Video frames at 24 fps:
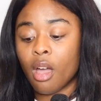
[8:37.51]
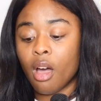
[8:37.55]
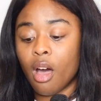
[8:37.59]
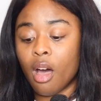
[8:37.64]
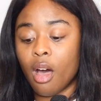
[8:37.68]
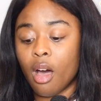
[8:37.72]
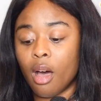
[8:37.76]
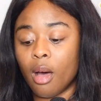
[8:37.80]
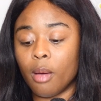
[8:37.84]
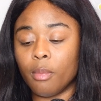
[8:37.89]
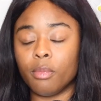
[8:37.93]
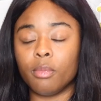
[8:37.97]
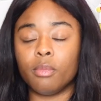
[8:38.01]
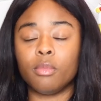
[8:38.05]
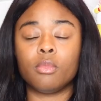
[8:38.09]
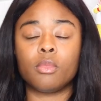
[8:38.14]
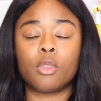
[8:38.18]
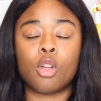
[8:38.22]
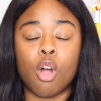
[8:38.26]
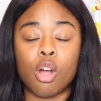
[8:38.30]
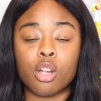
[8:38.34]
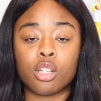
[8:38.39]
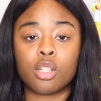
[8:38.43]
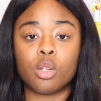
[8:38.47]
Um,
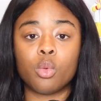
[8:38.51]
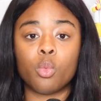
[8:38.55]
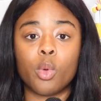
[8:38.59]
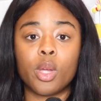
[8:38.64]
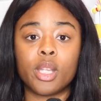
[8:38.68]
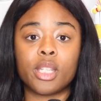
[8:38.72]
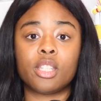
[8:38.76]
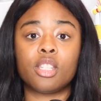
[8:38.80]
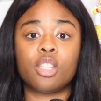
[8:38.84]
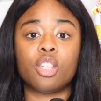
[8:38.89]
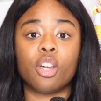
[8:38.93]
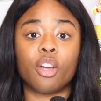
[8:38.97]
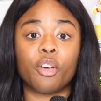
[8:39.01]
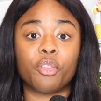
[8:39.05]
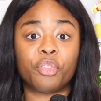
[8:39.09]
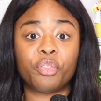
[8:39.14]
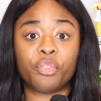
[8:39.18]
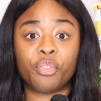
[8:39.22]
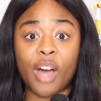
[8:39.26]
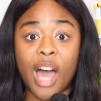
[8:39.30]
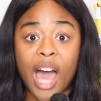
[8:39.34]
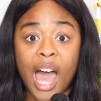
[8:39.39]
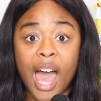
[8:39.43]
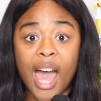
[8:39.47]
Carson Wentz took
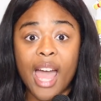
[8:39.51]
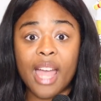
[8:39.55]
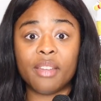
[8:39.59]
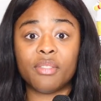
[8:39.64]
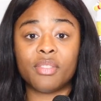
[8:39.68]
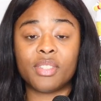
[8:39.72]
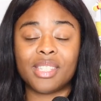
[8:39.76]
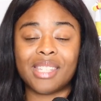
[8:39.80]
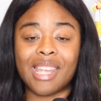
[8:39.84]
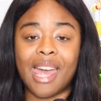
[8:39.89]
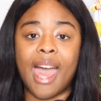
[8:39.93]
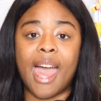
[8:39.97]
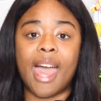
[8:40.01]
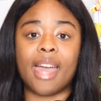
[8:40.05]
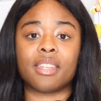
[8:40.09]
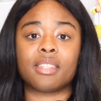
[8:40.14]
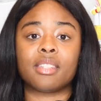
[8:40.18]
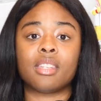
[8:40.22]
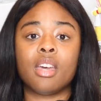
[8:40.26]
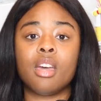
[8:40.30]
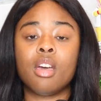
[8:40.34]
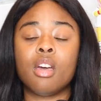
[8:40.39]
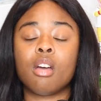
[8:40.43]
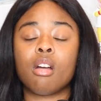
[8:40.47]
five
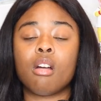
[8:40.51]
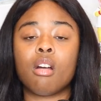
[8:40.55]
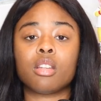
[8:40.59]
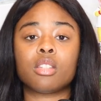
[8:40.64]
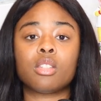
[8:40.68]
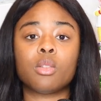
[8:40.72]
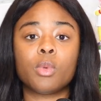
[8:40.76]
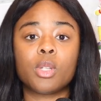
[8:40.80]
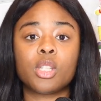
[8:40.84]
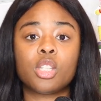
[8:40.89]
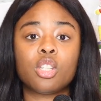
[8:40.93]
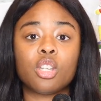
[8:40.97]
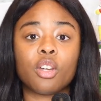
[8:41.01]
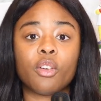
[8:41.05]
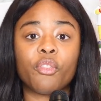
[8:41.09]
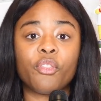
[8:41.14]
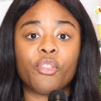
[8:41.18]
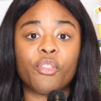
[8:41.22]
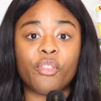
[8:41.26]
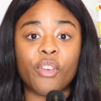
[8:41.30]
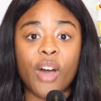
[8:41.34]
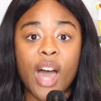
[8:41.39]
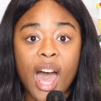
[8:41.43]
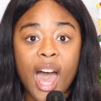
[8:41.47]
sacks. Carson Wentz took
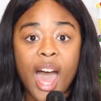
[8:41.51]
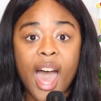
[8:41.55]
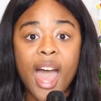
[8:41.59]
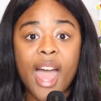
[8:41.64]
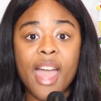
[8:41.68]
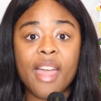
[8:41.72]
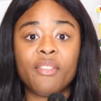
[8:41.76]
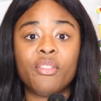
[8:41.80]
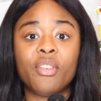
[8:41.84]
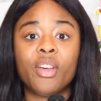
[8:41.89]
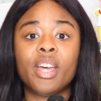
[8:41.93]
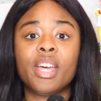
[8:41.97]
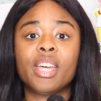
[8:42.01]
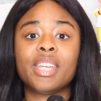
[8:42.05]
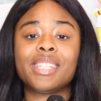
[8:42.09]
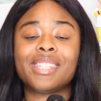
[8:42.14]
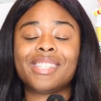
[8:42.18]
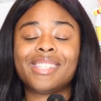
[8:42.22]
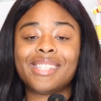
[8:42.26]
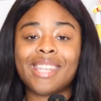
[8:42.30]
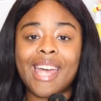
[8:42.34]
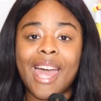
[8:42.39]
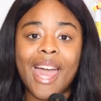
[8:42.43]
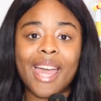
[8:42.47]
five
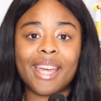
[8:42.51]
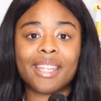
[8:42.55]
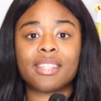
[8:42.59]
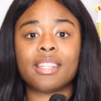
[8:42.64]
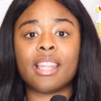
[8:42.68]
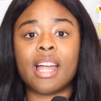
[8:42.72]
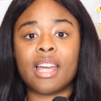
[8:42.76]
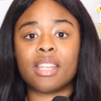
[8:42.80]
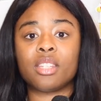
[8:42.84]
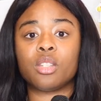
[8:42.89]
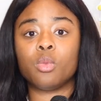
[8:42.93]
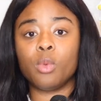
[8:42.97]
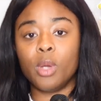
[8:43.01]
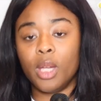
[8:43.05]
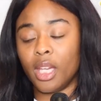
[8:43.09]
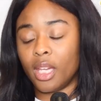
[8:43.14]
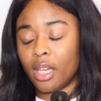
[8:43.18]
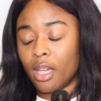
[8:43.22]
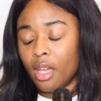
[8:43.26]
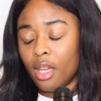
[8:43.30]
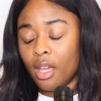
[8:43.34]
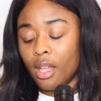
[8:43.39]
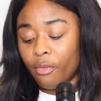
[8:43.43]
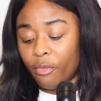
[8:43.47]
sacks last
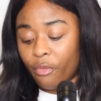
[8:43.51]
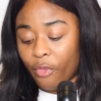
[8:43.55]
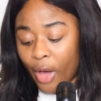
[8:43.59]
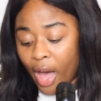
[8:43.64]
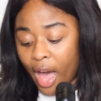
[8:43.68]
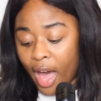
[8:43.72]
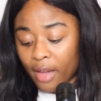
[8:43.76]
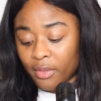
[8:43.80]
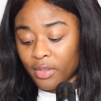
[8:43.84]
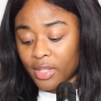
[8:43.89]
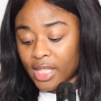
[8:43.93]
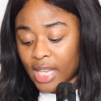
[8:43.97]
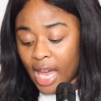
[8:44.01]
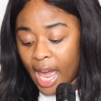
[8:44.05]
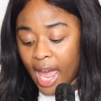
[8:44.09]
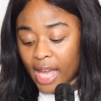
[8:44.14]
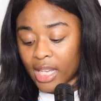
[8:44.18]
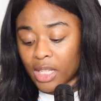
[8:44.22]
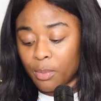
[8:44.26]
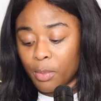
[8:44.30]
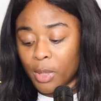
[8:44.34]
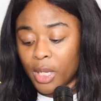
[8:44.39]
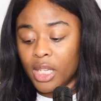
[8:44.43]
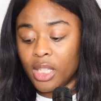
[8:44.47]
week. Five
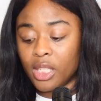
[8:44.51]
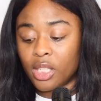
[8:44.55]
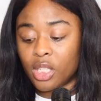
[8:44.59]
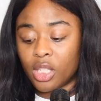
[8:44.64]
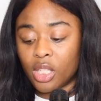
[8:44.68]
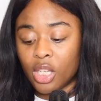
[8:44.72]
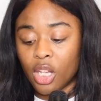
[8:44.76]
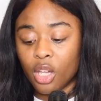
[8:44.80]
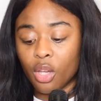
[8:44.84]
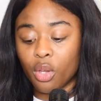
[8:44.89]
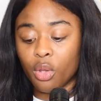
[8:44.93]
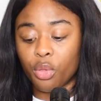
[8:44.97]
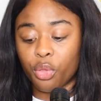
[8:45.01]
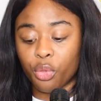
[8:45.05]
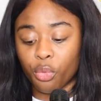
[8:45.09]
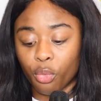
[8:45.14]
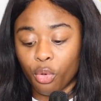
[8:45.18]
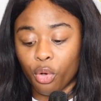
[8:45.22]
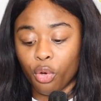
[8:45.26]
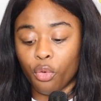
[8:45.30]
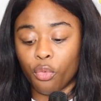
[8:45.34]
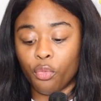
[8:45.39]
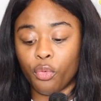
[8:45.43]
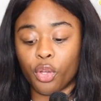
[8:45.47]
sacks, but he still
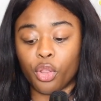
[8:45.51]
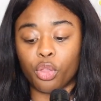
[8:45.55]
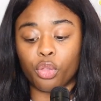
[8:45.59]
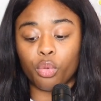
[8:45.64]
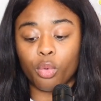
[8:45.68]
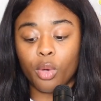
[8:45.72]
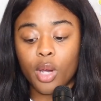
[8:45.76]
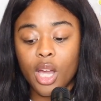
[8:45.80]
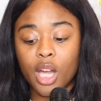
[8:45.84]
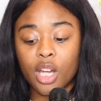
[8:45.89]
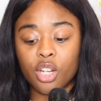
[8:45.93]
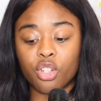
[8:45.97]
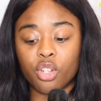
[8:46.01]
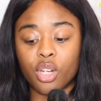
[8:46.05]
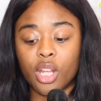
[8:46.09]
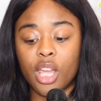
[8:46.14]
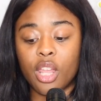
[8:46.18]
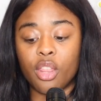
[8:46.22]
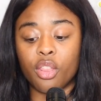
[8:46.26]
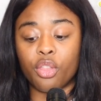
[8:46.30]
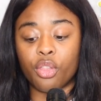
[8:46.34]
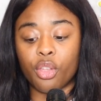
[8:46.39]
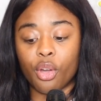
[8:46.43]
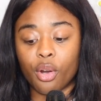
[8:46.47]
threw for
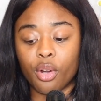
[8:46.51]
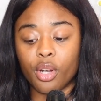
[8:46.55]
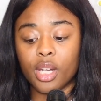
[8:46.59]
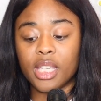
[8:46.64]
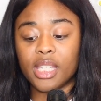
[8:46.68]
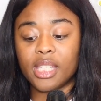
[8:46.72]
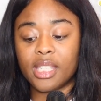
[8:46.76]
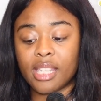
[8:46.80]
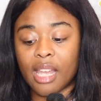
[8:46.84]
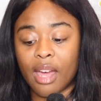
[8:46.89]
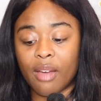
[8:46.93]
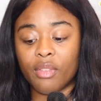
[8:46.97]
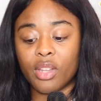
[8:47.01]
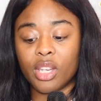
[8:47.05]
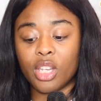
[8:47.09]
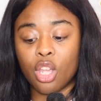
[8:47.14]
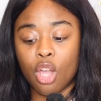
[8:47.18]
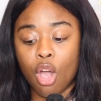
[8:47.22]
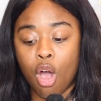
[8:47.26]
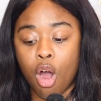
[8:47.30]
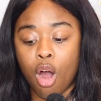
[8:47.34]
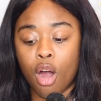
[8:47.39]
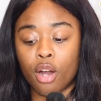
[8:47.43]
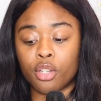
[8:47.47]
337
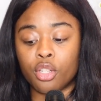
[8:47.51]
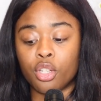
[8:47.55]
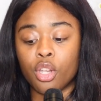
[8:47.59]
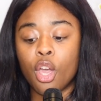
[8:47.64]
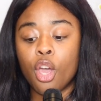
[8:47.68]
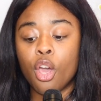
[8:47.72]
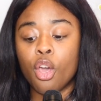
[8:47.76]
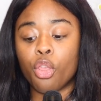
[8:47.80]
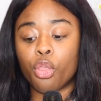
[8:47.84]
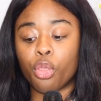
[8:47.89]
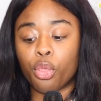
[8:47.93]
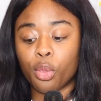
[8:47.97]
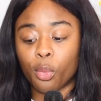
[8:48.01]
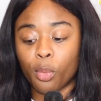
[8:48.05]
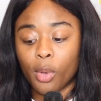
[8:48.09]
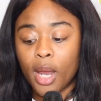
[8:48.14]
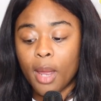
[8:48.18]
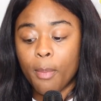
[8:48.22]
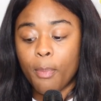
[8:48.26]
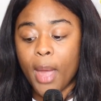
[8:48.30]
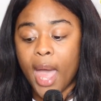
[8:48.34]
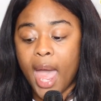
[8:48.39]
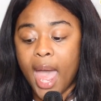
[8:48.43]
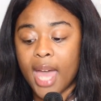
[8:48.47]
yards,
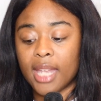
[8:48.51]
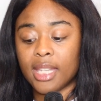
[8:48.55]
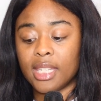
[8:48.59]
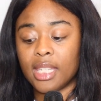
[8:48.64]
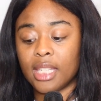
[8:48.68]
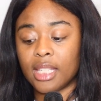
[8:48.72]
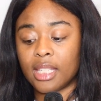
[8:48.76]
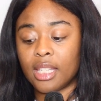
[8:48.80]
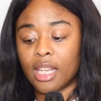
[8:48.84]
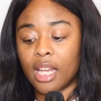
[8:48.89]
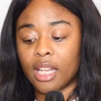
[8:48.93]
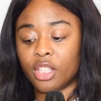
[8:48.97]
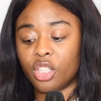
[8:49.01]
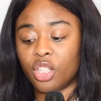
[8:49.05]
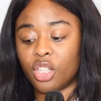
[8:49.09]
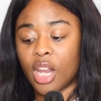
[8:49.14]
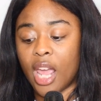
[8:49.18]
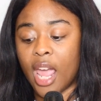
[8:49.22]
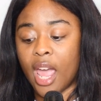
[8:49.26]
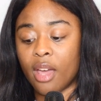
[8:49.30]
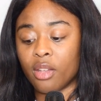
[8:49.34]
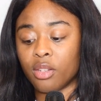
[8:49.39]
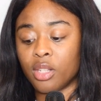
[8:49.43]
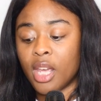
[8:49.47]
three passing
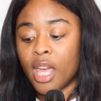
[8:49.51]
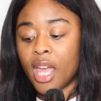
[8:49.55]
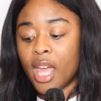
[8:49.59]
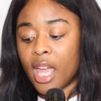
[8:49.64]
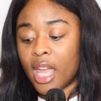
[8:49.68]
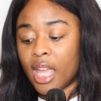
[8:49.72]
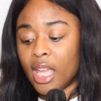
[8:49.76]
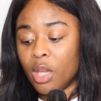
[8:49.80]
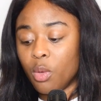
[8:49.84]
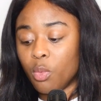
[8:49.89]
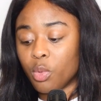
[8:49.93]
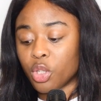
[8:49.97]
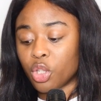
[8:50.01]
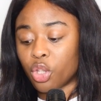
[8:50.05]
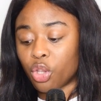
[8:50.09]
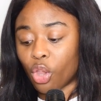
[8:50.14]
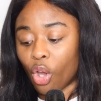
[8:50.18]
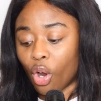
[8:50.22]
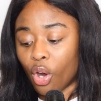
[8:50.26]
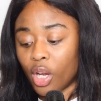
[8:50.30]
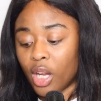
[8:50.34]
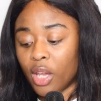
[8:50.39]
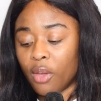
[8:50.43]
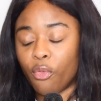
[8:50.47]
touchdowns, and he was
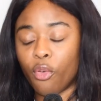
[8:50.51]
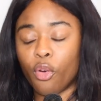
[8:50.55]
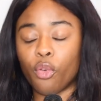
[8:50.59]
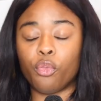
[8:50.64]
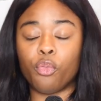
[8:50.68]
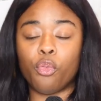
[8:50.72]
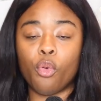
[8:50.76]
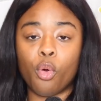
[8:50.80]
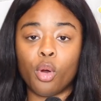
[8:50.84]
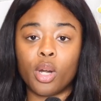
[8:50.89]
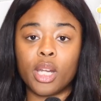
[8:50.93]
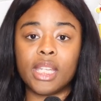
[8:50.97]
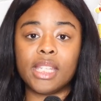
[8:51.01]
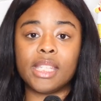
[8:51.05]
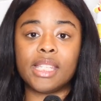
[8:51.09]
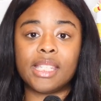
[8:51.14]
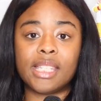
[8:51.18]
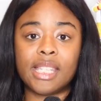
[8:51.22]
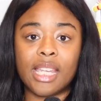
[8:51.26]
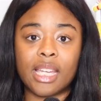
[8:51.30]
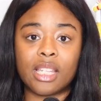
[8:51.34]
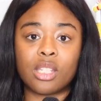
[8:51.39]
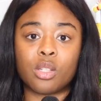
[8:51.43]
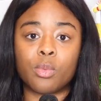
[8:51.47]
30 for
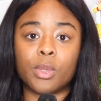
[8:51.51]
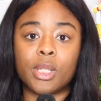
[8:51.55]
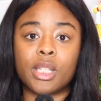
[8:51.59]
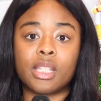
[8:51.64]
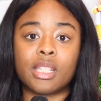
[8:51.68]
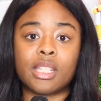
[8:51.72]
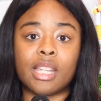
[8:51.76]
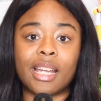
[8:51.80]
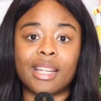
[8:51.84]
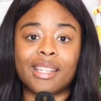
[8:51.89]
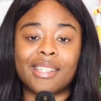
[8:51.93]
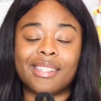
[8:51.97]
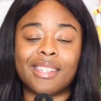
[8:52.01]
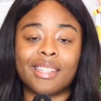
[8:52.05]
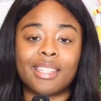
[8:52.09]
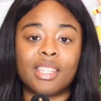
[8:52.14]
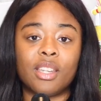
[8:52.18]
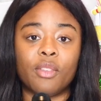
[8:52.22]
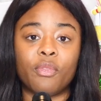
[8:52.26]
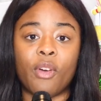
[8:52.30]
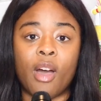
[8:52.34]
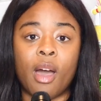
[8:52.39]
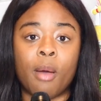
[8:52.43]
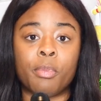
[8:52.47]
46, which is like
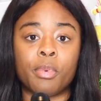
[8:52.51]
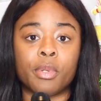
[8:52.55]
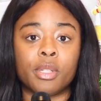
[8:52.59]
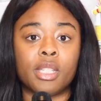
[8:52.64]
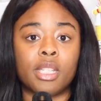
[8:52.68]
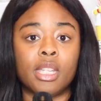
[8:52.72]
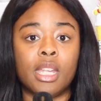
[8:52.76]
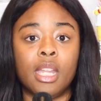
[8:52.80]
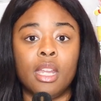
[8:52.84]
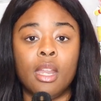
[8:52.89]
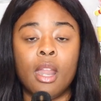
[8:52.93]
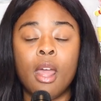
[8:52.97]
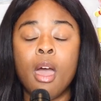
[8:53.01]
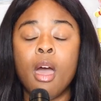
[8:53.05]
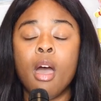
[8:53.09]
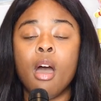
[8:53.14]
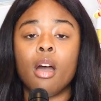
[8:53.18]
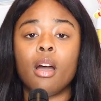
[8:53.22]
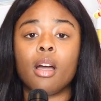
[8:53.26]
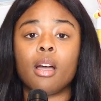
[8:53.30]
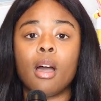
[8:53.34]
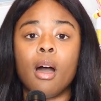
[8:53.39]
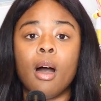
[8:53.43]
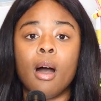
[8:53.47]
65%
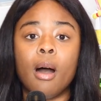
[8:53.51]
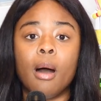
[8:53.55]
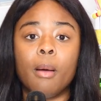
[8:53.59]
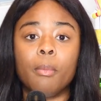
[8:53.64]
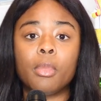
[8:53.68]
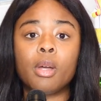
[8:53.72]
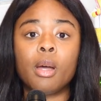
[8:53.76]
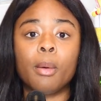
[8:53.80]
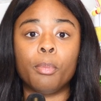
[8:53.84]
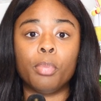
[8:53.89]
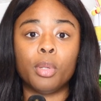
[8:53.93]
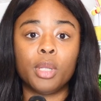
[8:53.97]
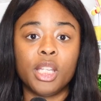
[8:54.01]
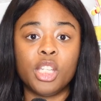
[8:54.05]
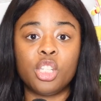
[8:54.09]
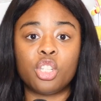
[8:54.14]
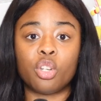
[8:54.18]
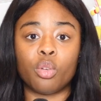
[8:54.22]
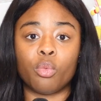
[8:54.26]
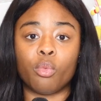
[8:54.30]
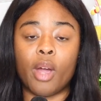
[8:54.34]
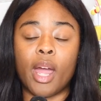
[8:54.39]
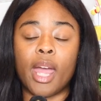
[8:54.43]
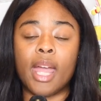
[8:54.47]
um,
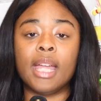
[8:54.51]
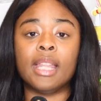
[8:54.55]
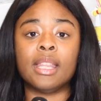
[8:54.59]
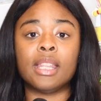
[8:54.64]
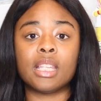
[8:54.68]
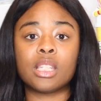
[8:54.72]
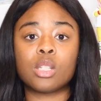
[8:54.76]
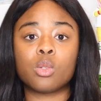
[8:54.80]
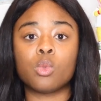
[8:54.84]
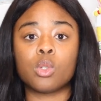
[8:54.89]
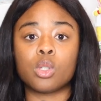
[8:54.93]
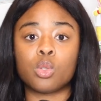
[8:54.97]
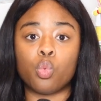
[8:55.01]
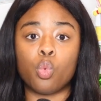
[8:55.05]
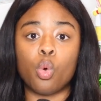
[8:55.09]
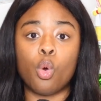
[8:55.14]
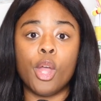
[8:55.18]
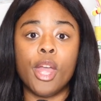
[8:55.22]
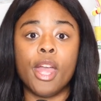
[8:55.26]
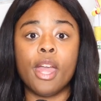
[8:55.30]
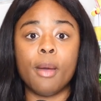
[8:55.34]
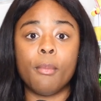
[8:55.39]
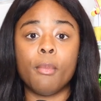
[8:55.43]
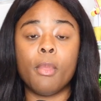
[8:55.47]
completion rate. And this was
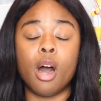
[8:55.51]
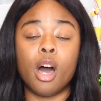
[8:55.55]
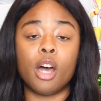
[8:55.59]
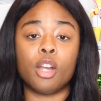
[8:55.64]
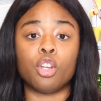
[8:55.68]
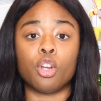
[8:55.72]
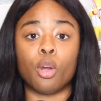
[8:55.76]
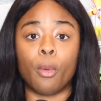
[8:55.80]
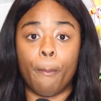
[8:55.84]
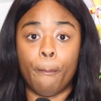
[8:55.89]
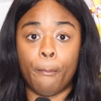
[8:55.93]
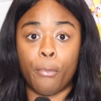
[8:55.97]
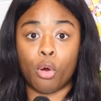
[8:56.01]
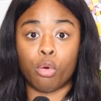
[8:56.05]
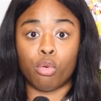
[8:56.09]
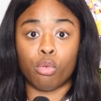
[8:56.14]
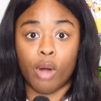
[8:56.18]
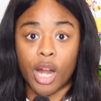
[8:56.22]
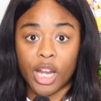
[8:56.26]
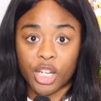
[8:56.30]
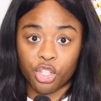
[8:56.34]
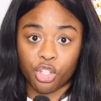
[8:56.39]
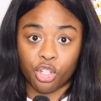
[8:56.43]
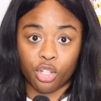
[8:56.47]
him under
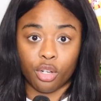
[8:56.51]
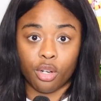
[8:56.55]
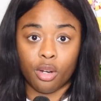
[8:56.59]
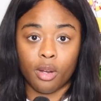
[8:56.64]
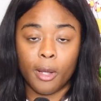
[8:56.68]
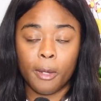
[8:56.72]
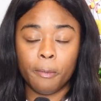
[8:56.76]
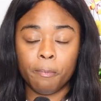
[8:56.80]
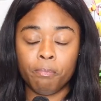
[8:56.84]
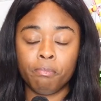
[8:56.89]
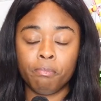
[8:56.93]
pressure.